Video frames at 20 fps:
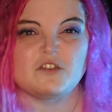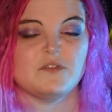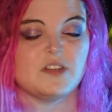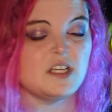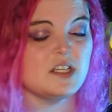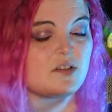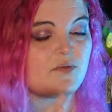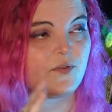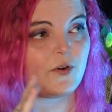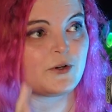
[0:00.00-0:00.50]
of
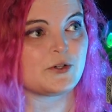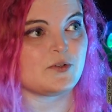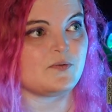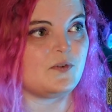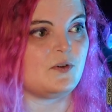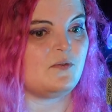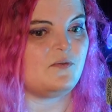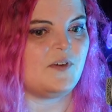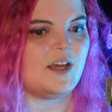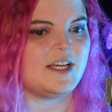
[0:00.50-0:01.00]
these first
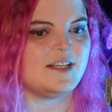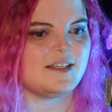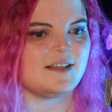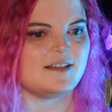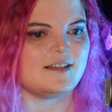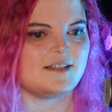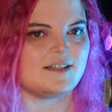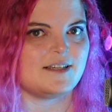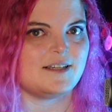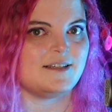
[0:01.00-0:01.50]
few
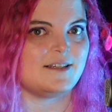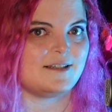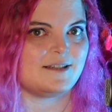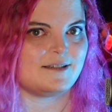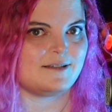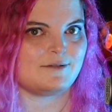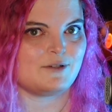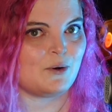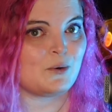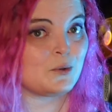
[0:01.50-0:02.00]
phases
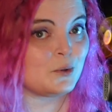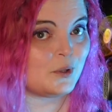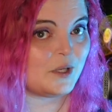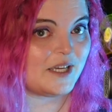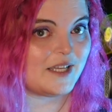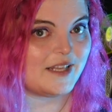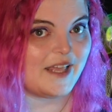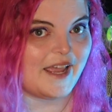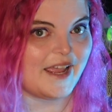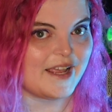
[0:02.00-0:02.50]
is
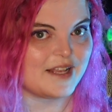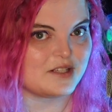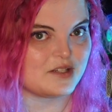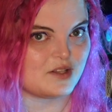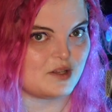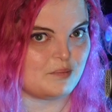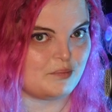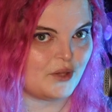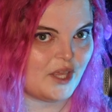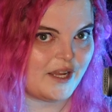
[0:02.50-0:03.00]
totally in the hands
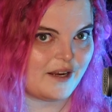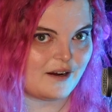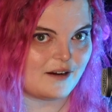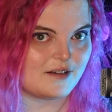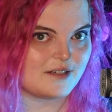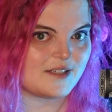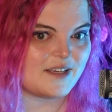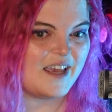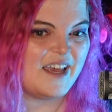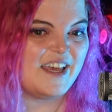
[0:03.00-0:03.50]
of the
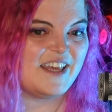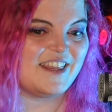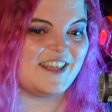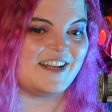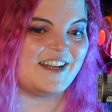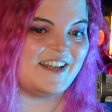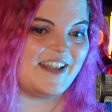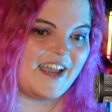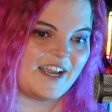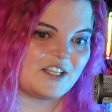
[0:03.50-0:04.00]
players.
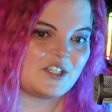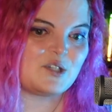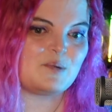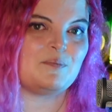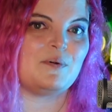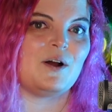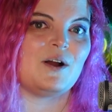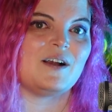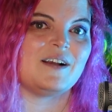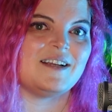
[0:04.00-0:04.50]
The
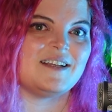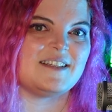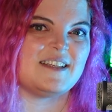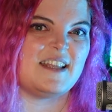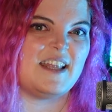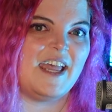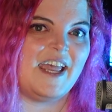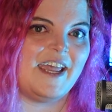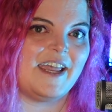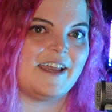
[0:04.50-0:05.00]
next part is
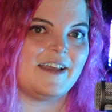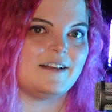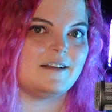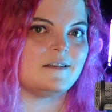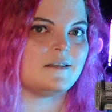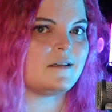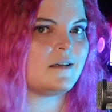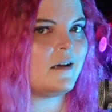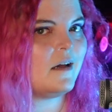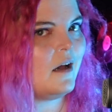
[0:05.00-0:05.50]
in the
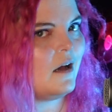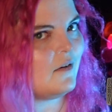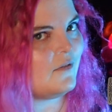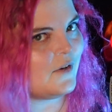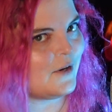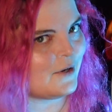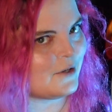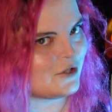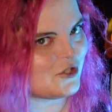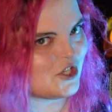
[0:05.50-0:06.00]
hands of
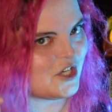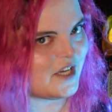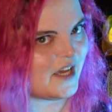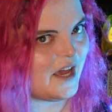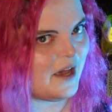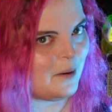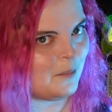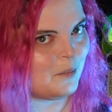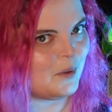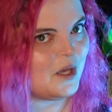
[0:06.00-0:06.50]
your
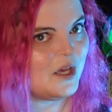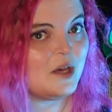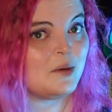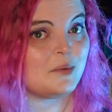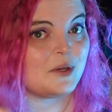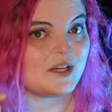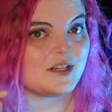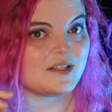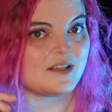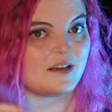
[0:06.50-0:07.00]
GM,
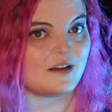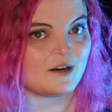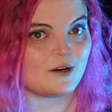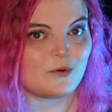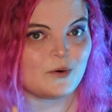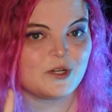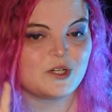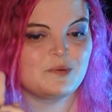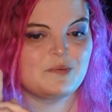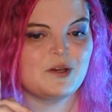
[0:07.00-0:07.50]
because they're
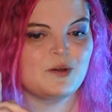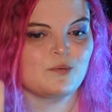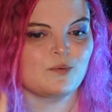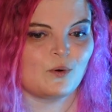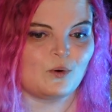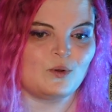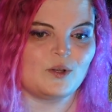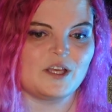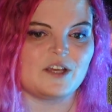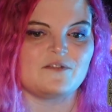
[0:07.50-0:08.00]
going to be
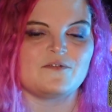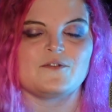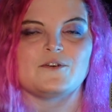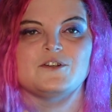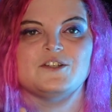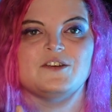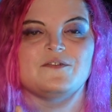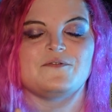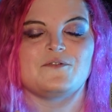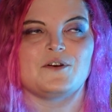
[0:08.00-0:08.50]
rolling for
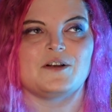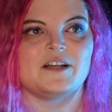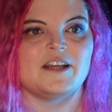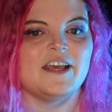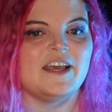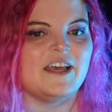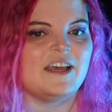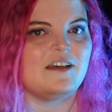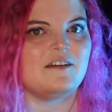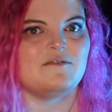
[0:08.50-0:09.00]
different
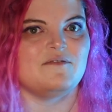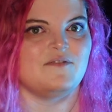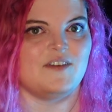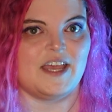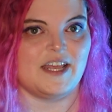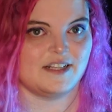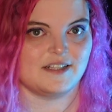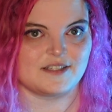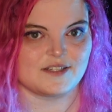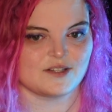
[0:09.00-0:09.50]

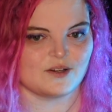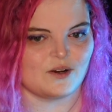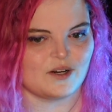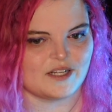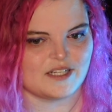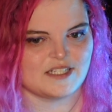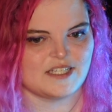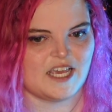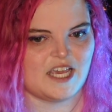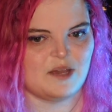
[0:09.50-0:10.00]
events
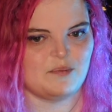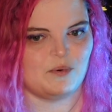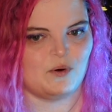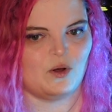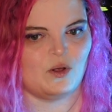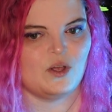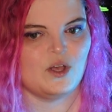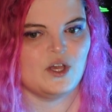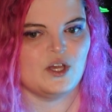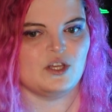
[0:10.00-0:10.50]
on a
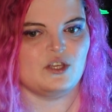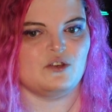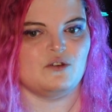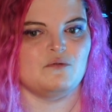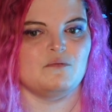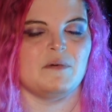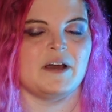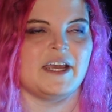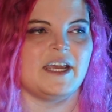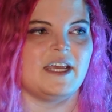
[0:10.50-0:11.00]
table.
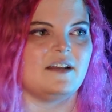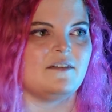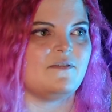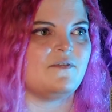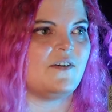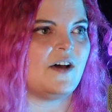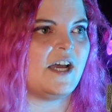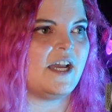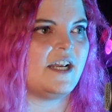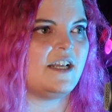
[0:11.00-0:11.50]
You might
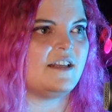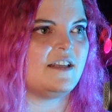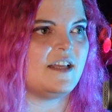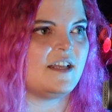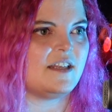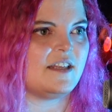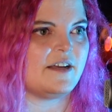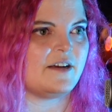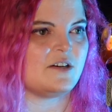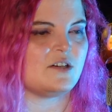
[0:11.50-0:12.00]
find
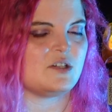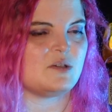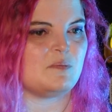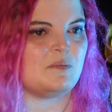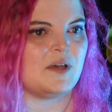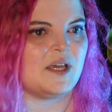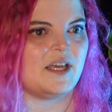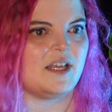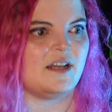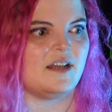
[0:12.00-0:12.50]
that there's
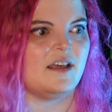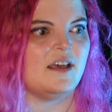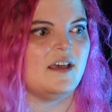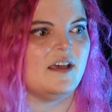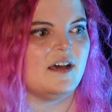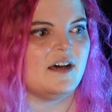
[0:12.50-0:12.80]
been